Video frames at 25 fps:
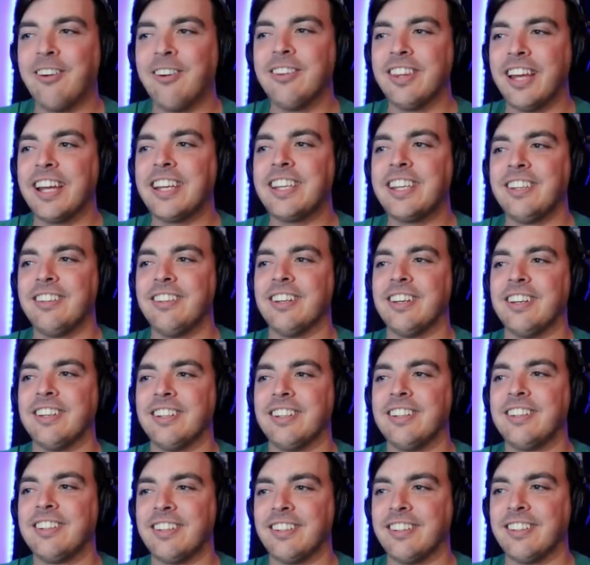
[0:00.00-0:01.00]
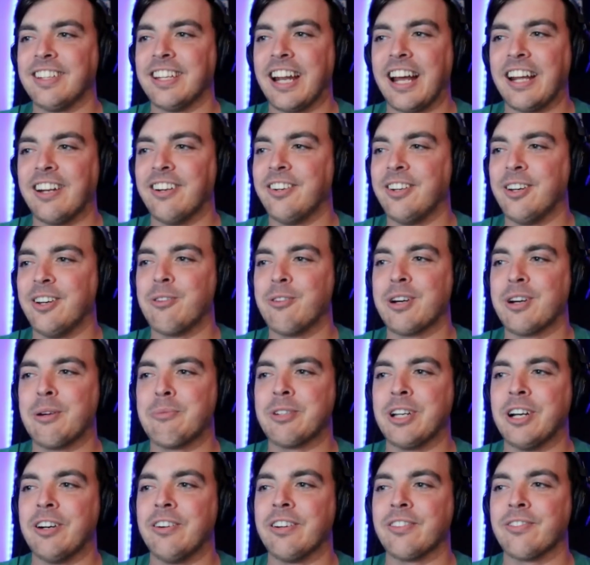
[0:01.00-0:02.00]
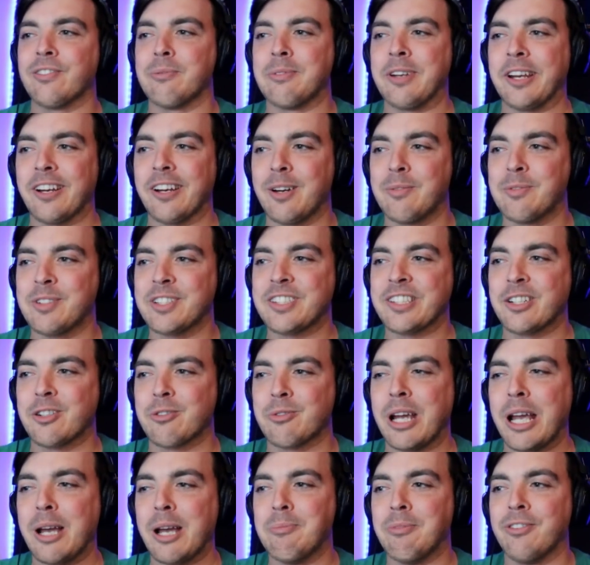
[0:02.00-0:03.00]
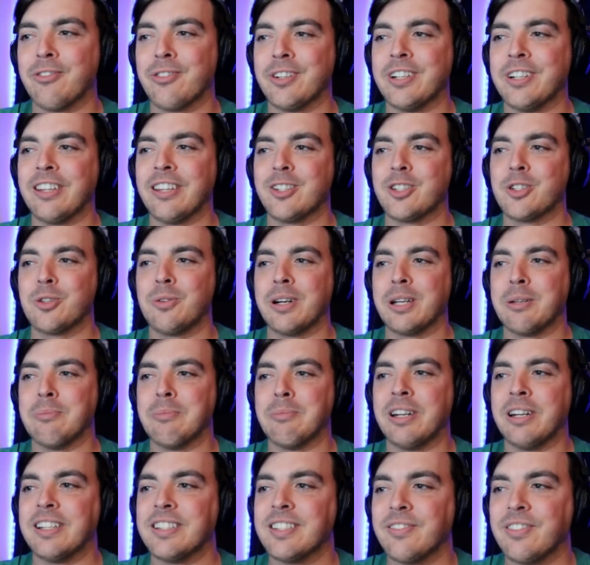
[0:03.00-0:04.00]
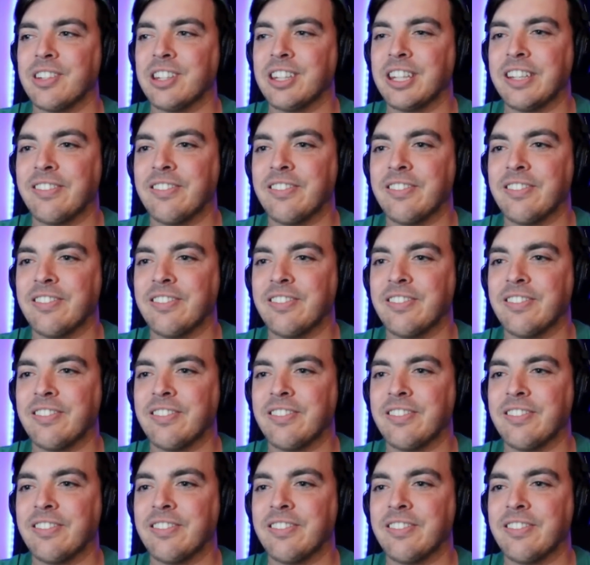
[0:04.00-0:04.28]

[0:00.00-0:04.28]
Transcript: like you to, to lead. I don't know where I'm going from here. I'm just gonna ramble for another 20 minutes if you lead.